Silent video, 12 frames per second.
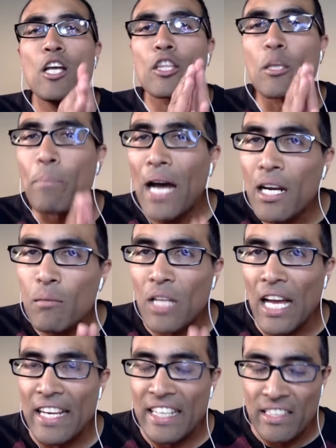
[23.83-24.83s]
The bottom
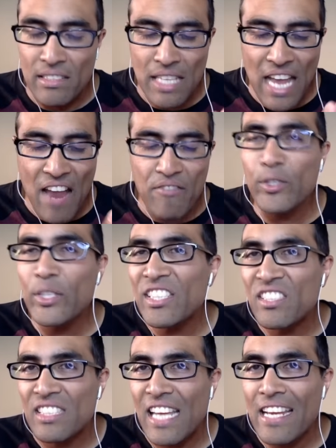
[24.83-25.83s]
line is every
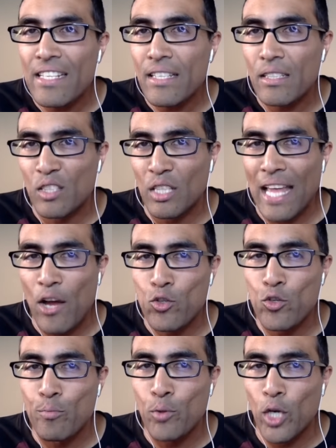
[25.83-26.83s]
state is allowed
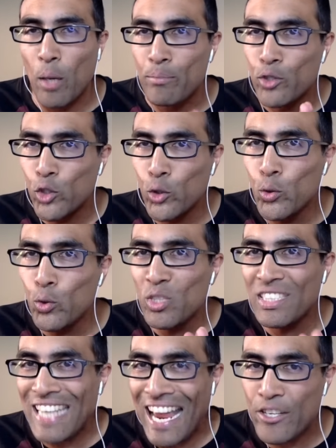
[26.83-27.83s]
to put up two
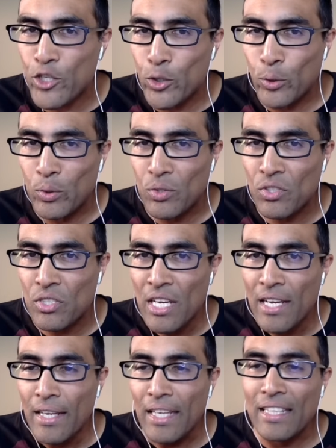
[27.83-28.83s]
statues
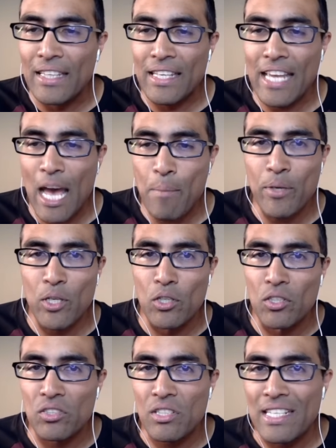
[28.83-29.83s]
in the
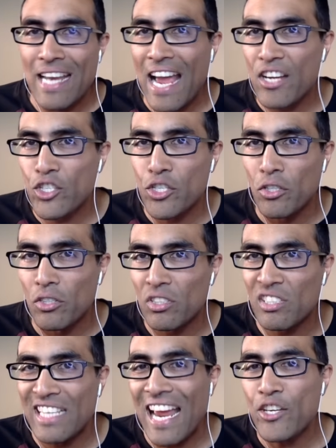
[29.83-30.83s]
Capitol's National
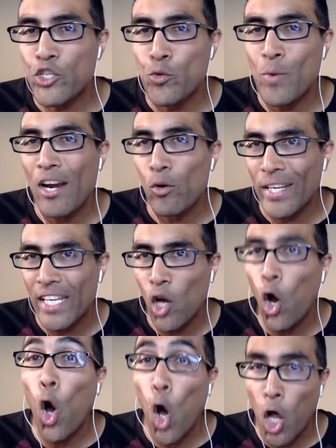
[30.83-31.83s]
Statuary
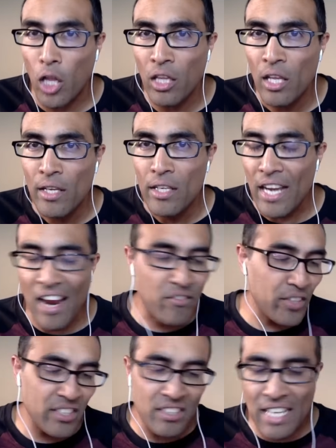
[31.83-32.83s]
Hall.
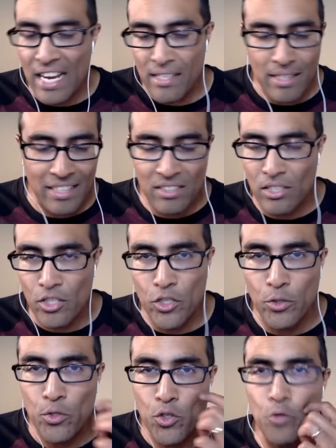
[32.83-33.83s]
Every state gets to
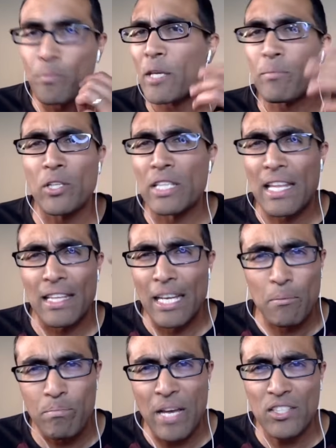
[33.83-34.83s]
choose two people that
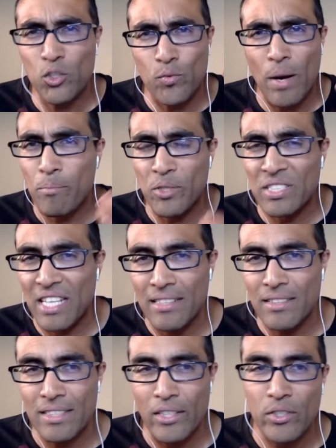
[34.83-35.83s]
like best
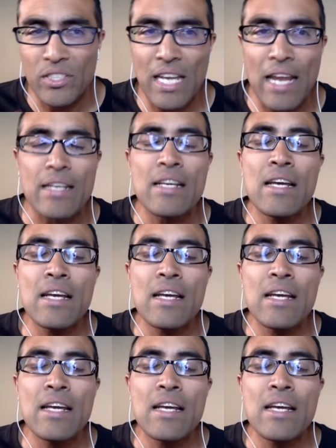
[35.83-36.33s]
represents their state.